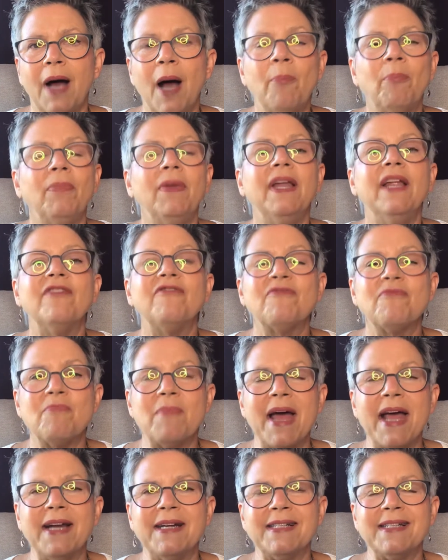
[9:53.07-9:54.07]

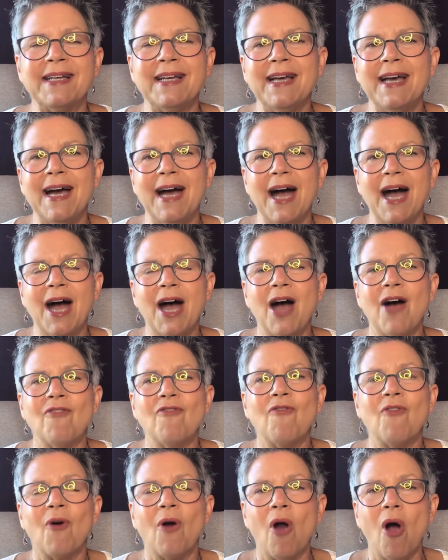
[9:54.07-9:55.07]
upliftment uh,
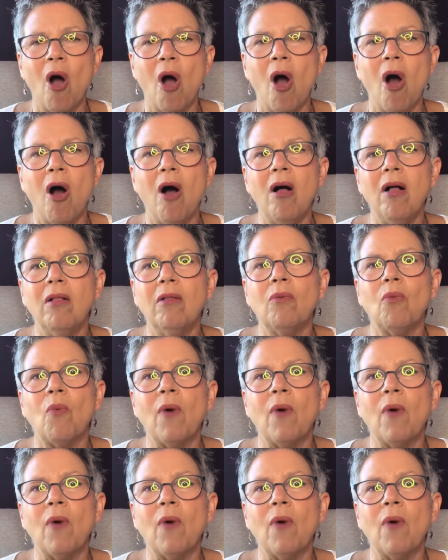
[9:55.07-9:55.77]
for all,